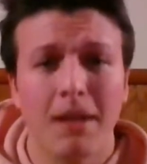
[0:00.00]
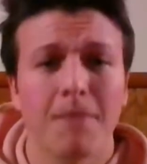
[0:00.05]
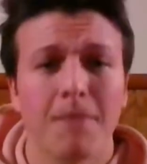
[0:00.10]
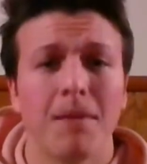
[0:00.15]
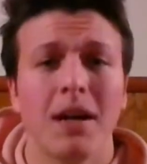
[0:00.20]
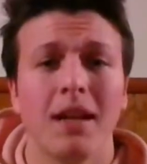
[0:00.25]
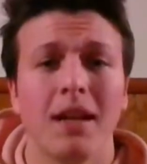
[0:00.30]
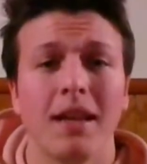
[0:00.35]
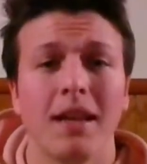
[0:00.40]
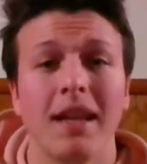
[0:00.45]

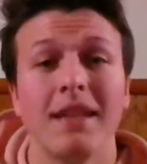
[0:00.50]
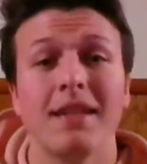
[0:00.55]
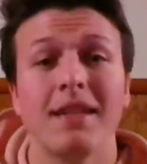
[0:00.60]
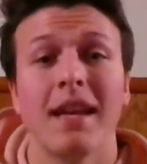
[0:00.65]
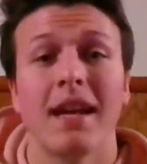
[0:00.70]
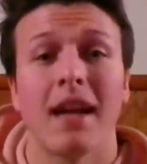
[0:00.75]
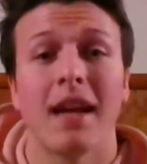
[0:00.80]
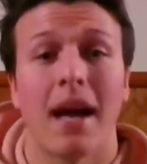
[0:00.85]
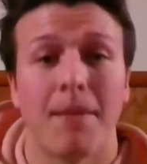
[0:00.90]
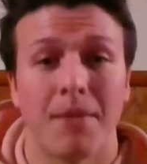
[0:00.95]
But let's say
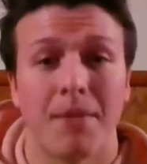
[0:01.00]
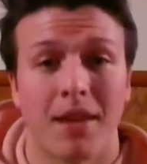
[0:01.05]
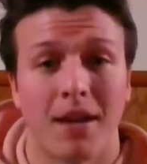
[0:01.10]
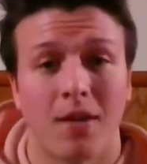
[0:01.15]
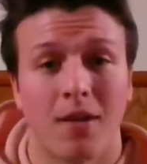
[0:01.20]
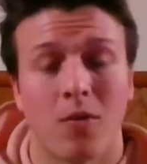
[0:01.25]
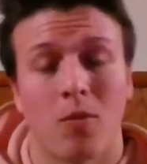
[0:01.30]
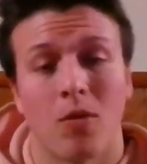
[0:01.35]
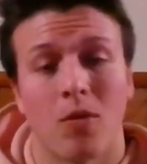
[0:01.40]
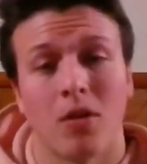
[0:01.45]
in a
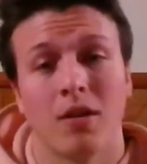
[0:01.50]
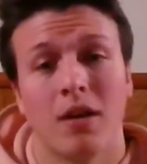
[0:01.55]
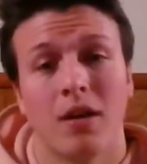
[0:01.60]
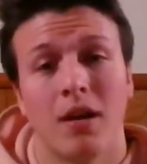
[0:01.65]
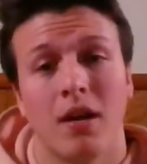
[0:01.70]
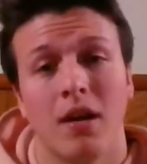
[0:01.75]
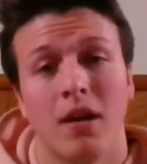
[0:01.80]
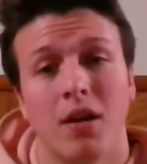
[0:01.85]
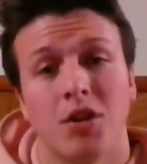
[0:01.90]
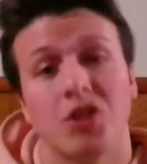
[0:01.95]
hypothetical world,
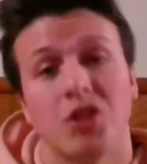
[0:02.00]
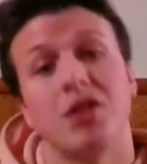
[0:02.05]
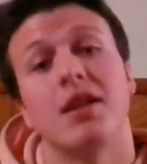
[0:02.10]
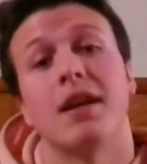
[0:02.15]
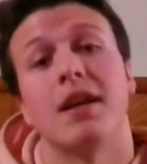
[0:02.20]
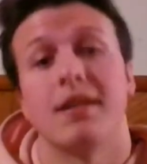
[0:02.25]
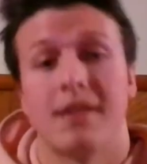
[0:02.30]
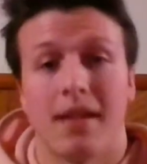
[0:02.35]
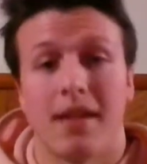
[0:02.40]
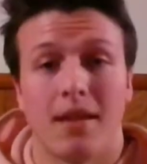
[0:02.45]
she
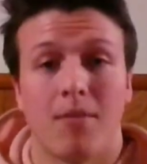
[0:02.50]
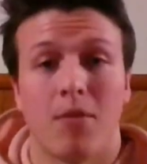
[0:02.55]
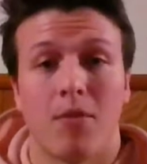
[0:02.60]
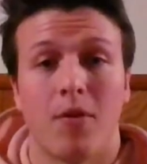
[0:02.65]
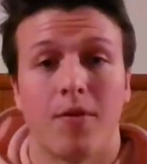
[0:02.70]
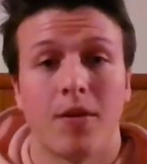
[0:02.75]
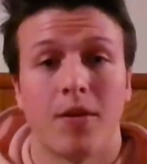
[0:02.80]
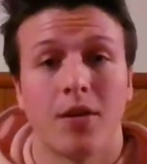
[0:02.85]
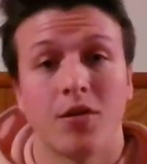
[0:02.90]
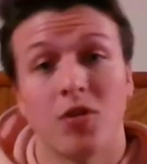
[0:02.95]
does send them over.